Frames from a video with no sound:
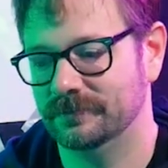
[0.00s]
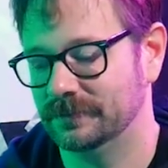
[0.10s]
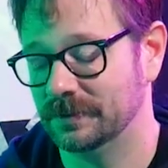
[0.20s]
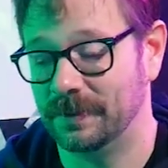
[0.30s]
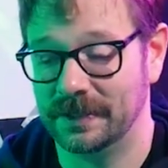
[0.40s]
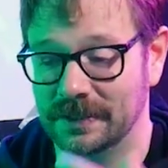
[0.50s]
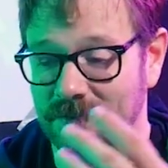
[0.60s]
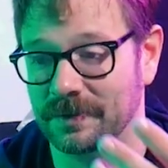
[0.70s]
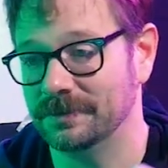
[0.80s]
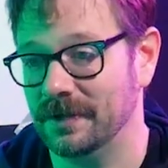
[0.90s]
depending
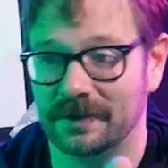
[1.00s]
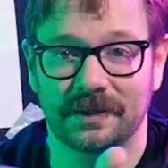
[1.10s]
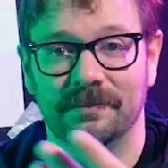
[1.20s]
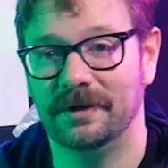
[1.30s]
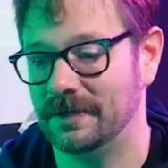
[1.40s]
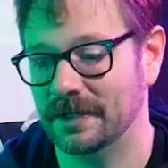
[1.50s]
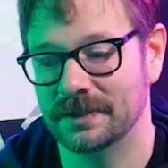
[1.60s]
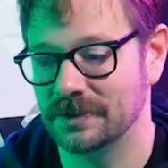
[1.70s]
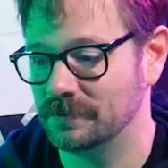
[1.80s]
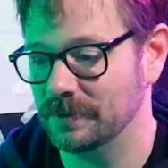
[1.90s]
on what I'm talking about, I
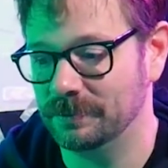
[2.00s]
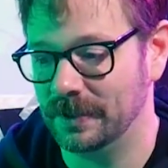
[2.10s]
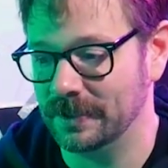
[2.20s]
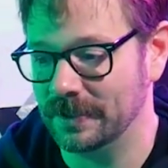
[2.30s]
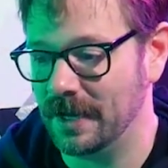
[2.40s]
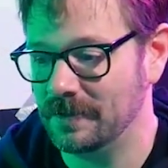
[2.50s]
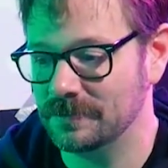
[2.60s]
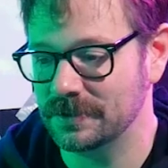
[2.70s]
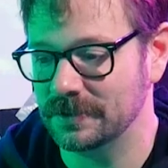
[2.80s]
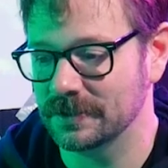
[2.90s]
can just be playing
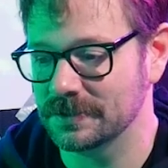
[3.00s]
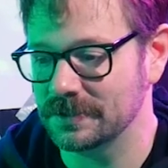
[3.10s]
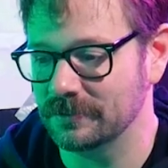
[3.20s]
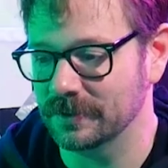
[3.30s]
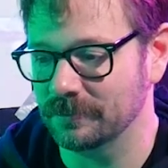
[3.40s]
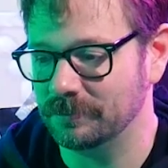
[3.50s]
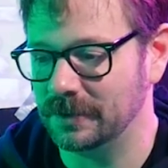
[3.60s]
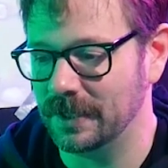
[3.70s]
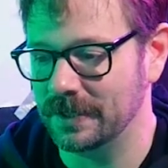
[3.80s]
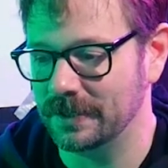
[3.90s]
games and you can see what I'm
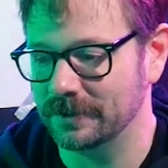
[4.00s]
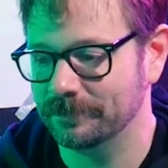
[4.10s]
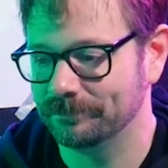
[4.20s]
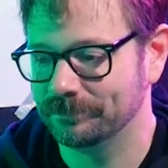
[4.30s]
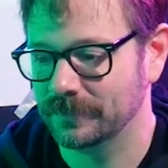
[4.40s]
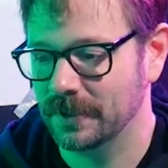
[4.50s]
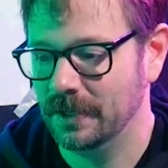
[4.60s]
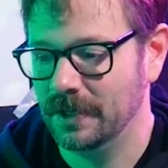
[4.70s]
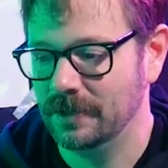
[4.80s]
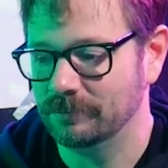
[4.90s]
playing.
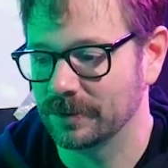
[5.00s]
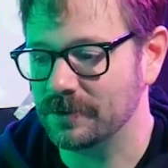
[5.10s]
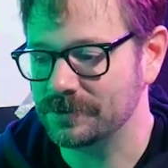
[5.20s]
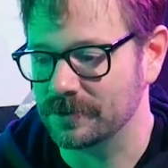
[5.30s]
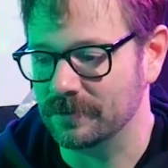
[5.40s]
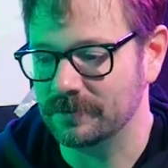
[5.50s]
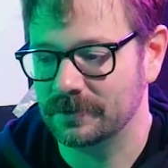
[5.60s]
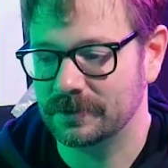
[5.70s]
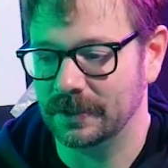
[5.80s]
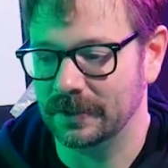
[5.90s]
But also,
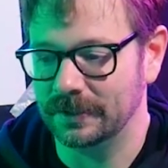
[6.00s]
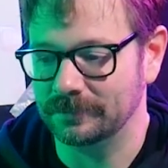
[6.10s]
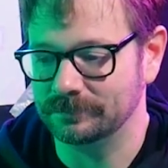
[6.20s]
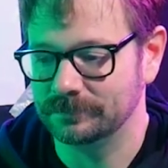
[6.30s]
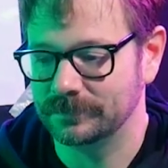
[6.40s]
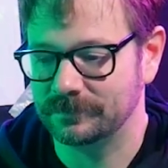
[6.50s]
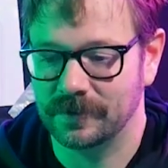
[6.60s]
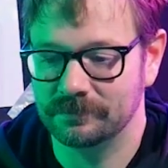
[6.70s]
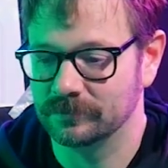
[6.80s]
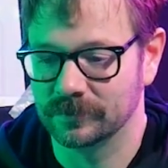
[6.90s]
if
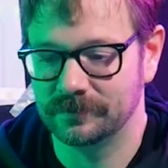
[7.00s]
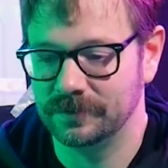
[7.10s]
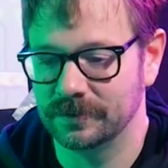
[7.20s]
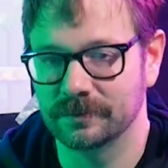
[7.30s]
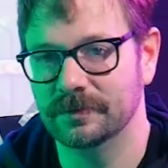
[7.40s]
I'm reviewing a